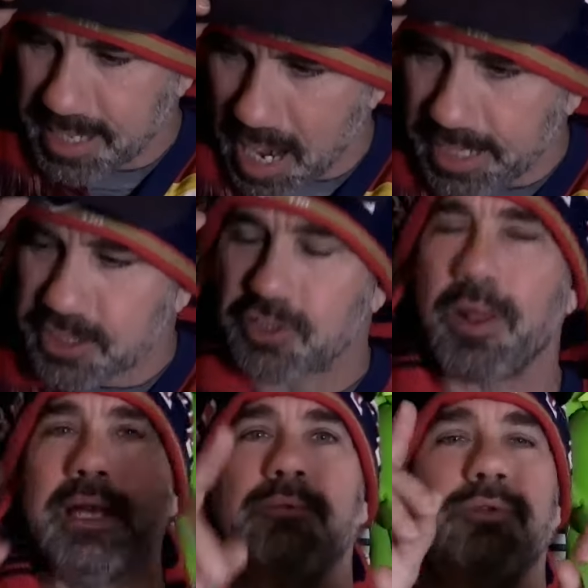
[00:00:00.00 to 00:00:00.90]

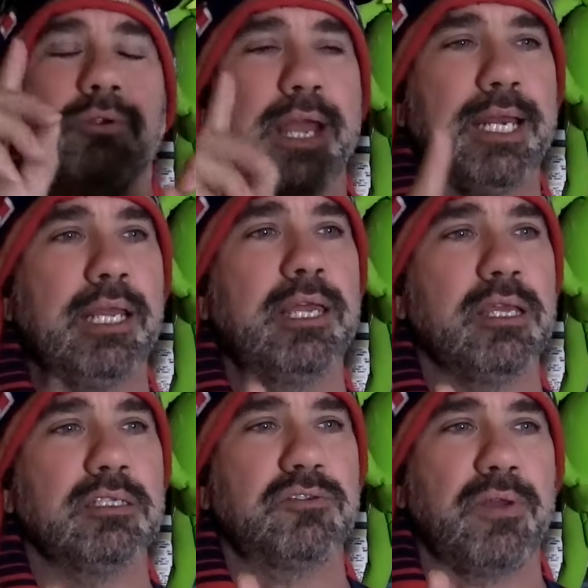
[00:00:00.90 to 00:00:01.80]
If there are any
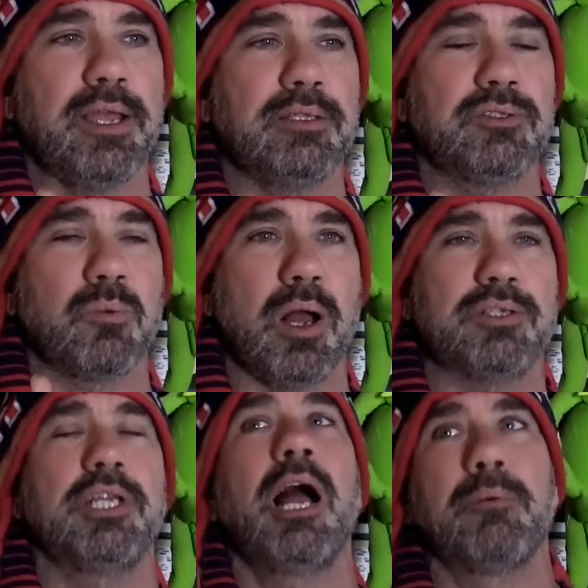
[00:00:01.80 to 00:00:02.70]
Kings fans watching,